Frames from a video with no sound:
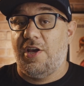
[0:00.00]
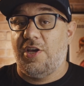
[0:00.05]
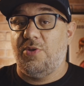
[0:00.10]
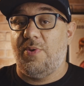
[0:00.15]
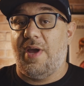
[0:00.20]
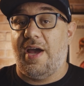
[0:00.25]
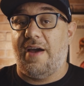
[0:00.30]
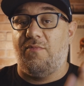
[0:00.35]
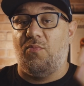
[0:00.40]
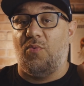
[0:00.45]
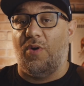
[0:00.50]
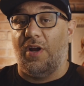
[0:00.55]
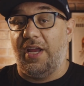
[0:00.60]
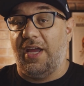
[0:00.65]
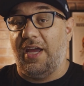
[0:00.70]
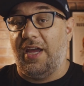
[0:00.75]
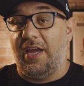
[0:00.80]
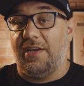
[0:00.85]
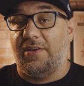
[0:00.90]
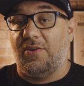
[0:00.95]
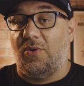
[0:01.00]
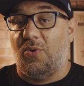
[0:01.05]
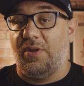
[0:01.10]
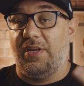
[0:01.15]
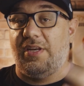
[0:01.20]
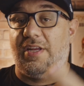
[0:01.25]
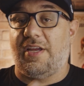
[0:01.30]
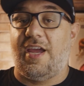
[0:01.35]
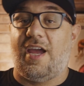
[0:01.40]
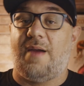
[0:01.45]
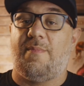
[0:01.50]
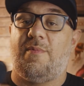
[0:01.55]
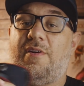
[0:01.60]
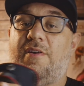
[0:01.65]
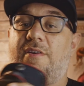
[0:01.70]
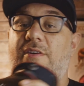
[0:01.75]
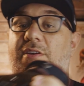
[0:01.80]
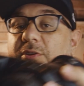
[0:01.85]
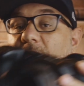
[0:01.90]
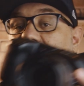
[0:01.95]
You have one hand holding the
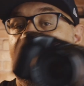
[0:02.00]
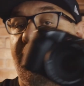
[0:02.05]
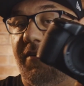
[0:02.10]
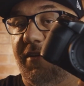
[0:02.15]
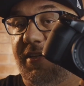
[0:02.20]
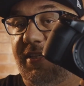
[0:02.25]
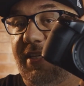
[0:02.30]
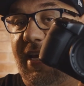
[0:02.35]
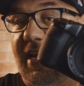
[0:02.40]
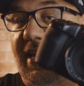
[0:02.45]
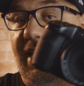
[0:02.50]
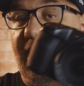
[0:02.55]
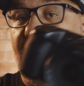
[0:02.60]
camera, you have your second